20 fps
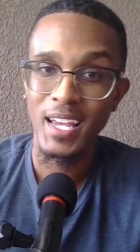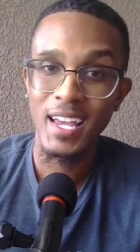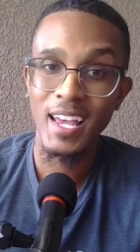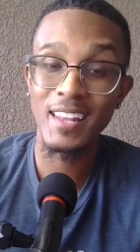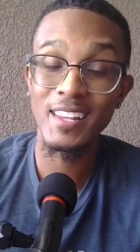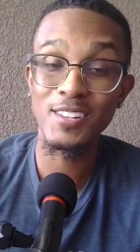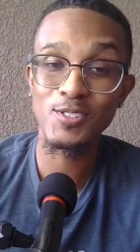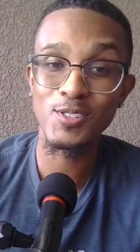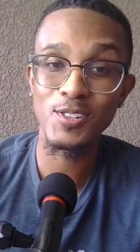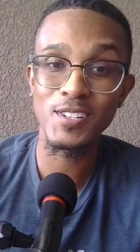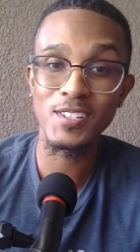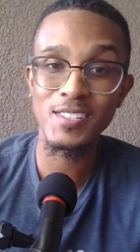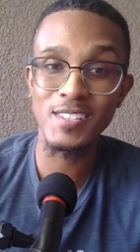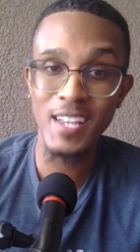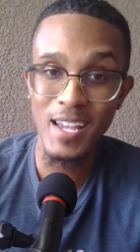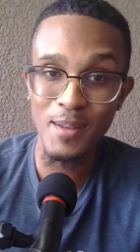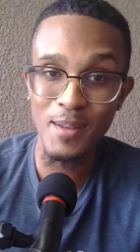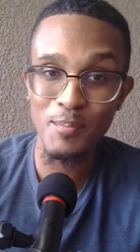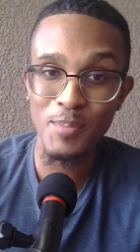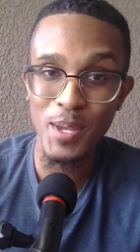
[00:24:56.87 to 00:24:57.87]
and these are the
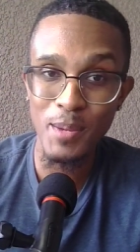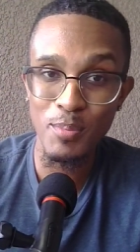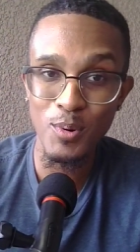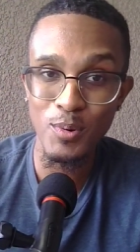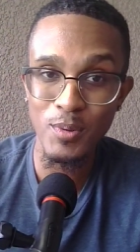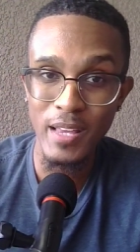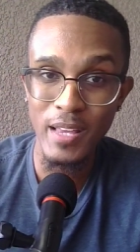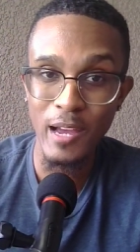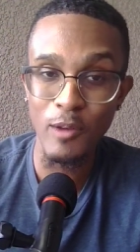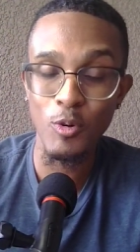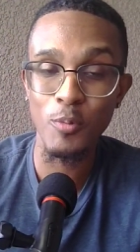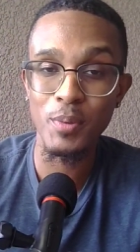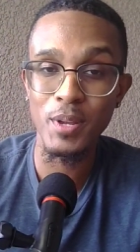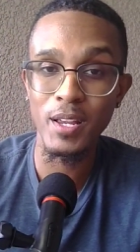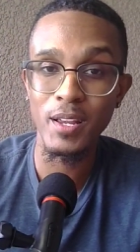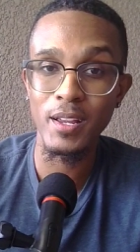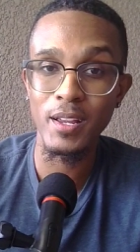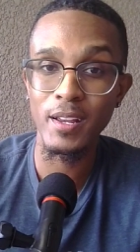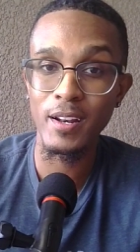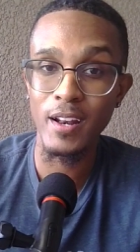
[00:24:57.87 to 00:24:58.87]
same people that will
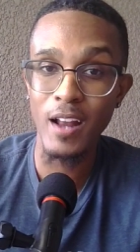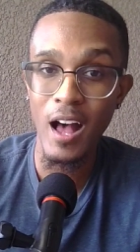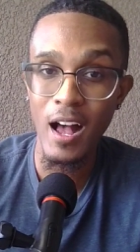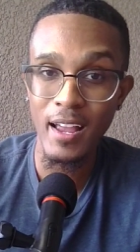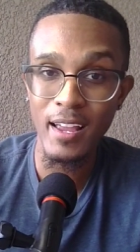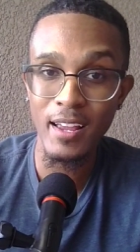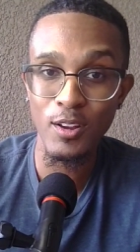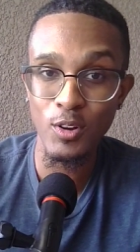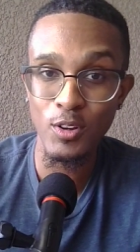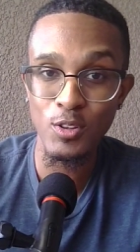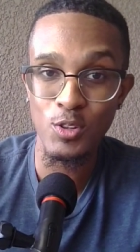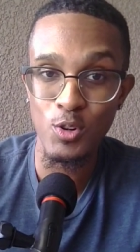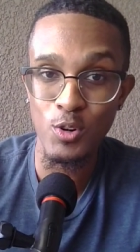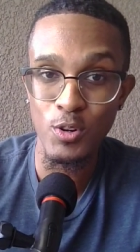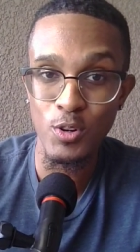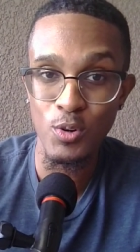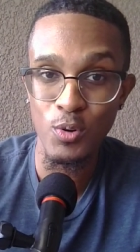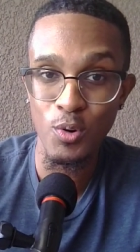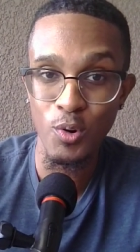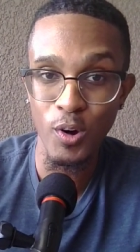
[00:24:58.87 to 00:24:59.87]
be knocking on your
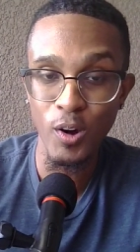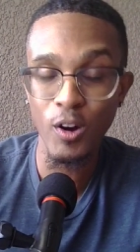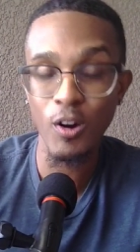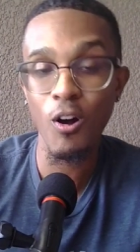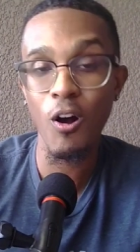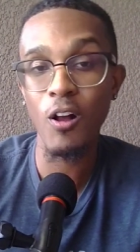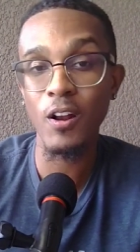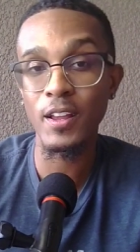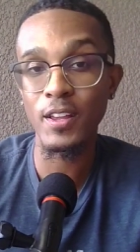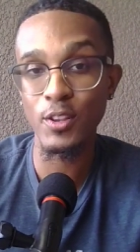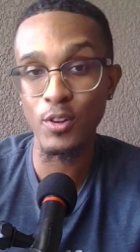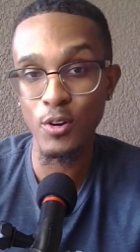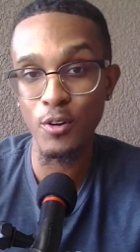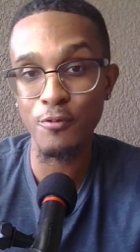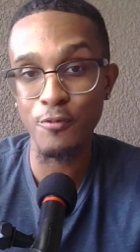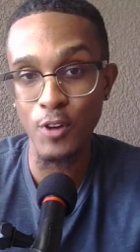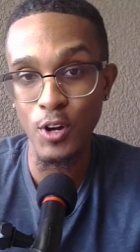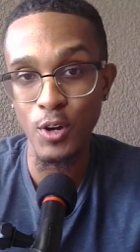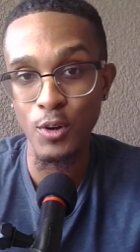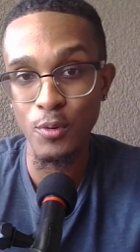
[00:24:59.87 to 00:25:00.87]
door, calling your
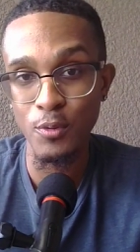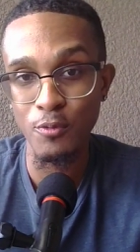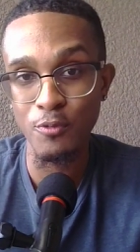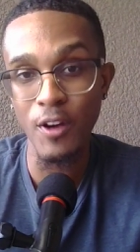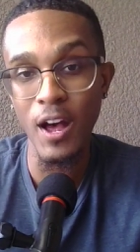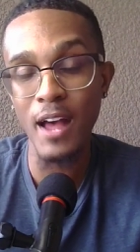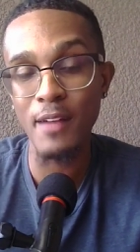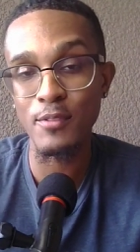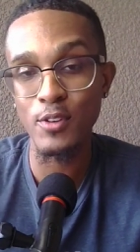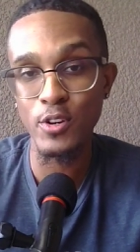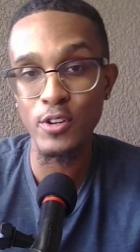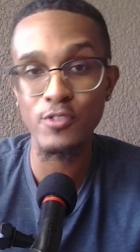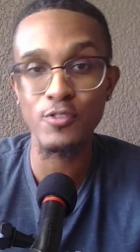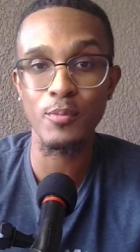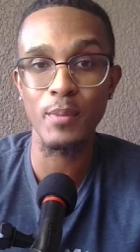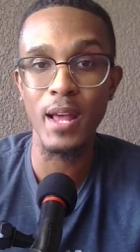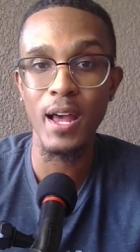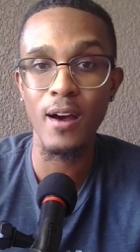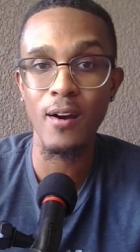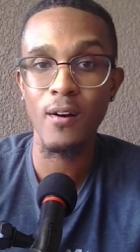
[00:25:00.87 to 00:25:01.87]
phone five years from
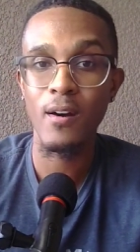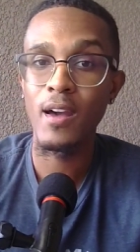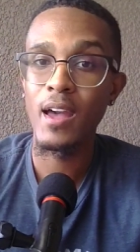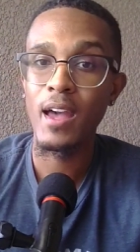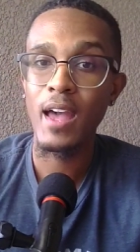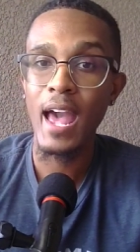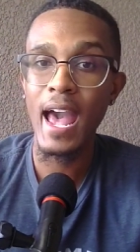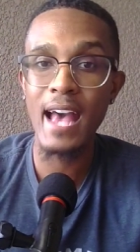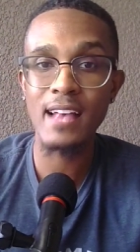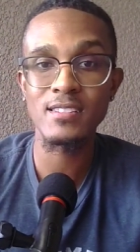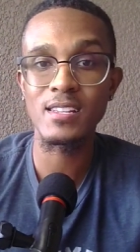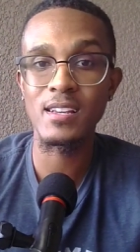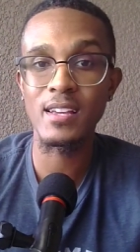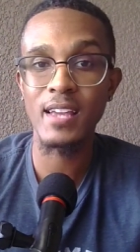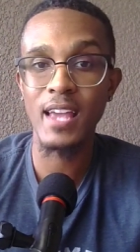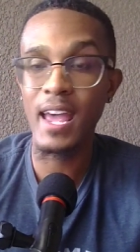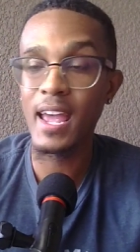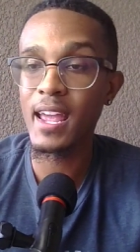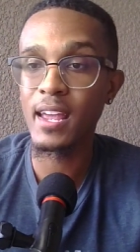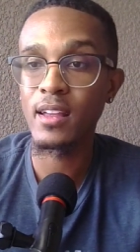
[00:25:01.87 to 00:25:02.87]
now, asking,
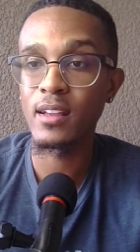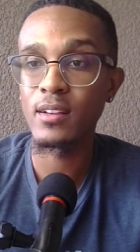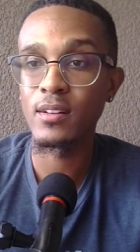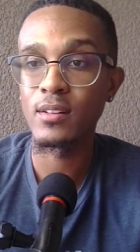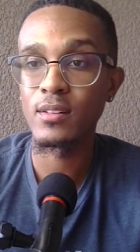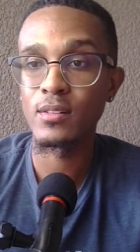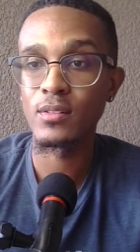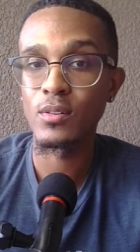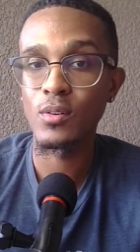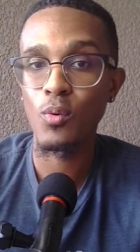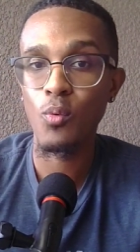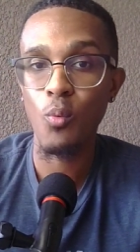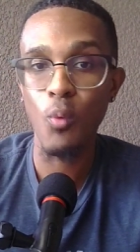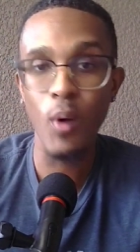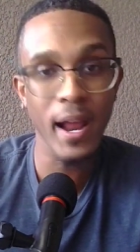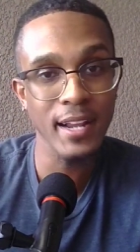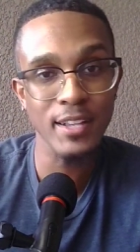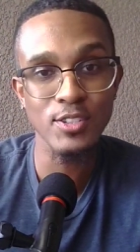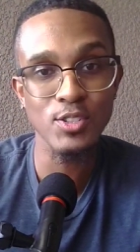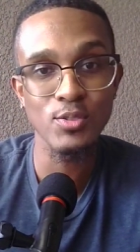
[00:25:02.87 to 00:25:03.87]
hey,
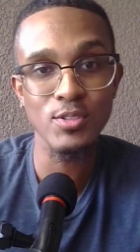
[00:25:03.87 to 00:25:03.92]
why didn't you